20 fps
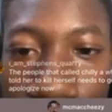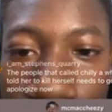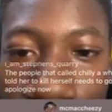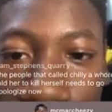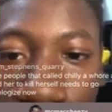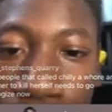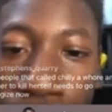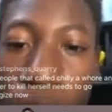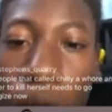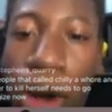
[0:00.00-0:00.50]

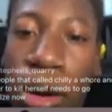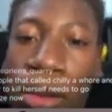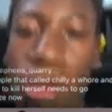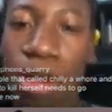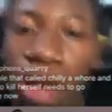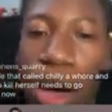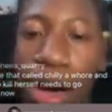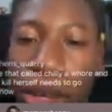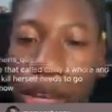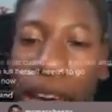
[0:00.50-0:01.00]
So,
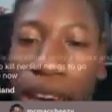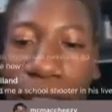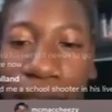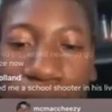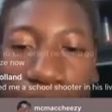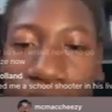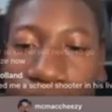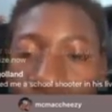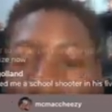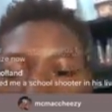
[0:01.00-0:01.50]

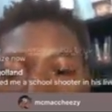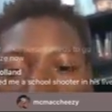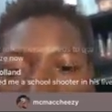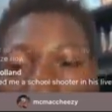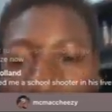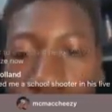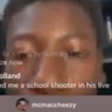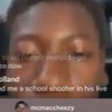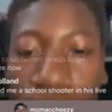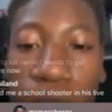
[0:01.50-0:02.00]
okay, here's
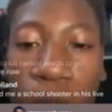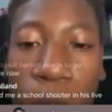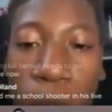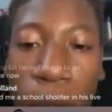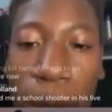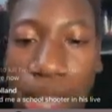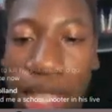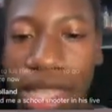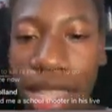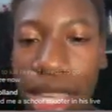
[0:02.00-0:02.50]
another one.
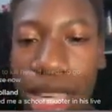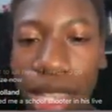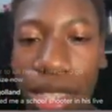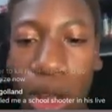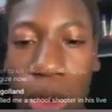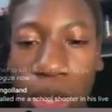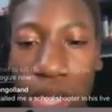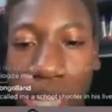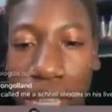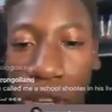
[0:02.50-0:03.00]
Why do you think
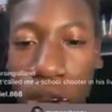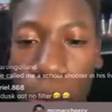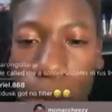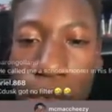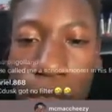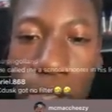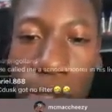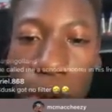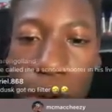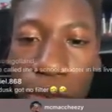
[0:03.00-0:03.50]
Logan didn't
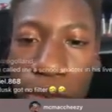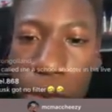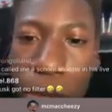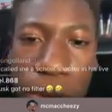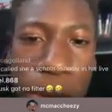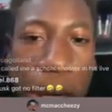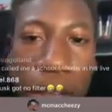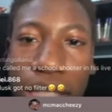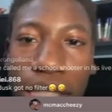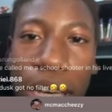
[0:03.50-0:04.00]
open the door for
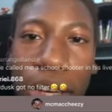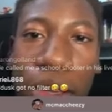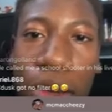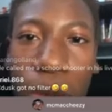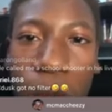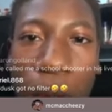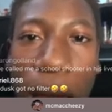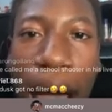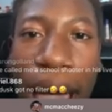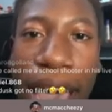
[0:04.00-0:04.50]
you? I'll tell
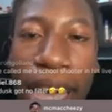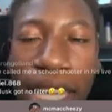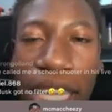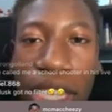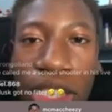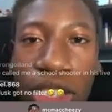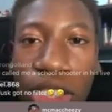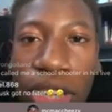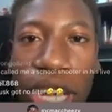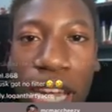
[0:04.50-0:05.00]
you why.
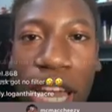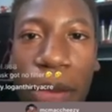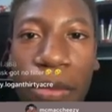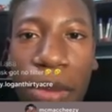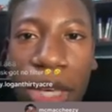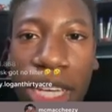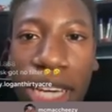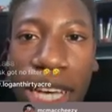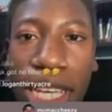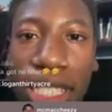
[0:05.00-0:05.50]
It's straight
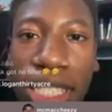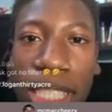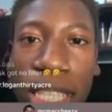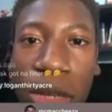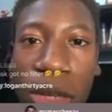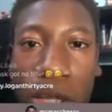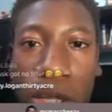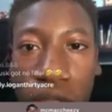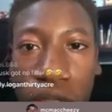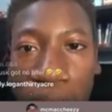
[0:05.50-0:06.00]
up because
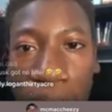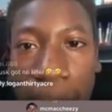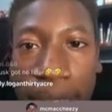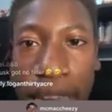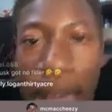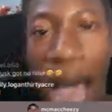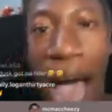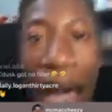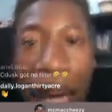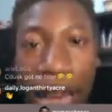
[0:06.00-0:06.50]
he was trying
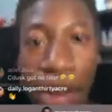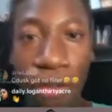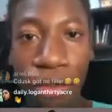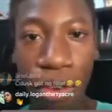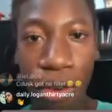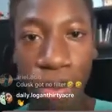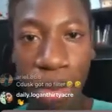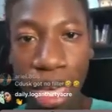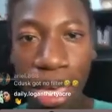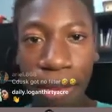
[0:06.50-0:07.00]
to hide
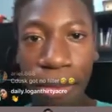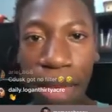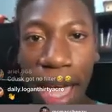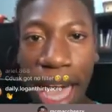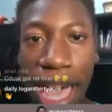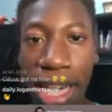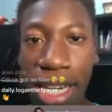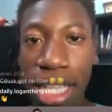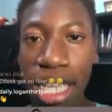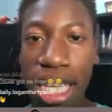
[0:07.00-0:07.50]
from me,
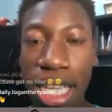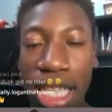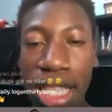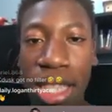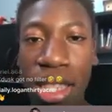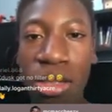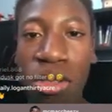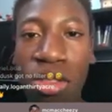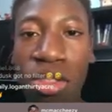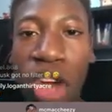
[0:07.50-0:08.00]
and he
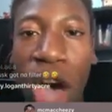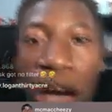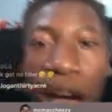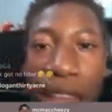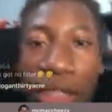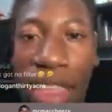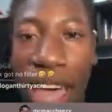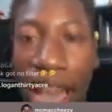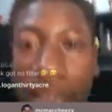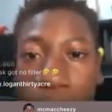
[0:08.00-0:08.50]

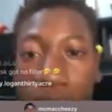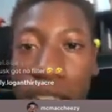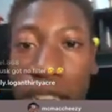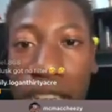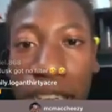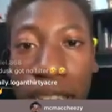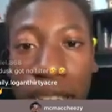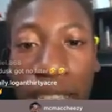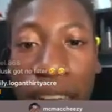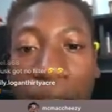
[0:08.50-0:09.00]
thought that he
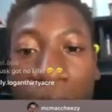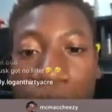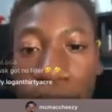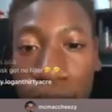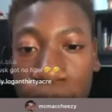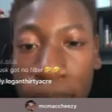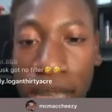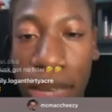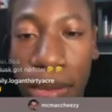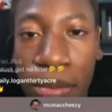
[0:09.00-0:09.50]
could
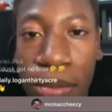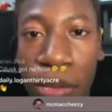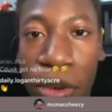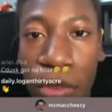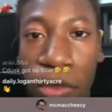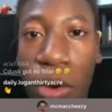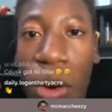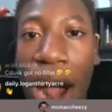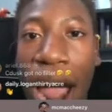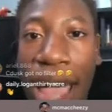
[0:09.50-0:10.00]
dodge me
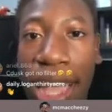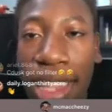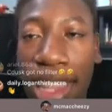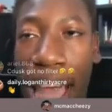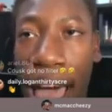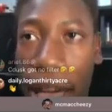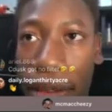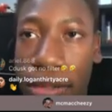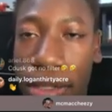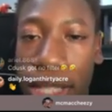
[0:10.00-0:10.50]
before I
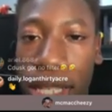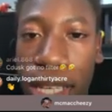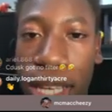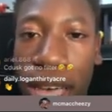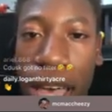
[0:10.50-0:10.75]
left.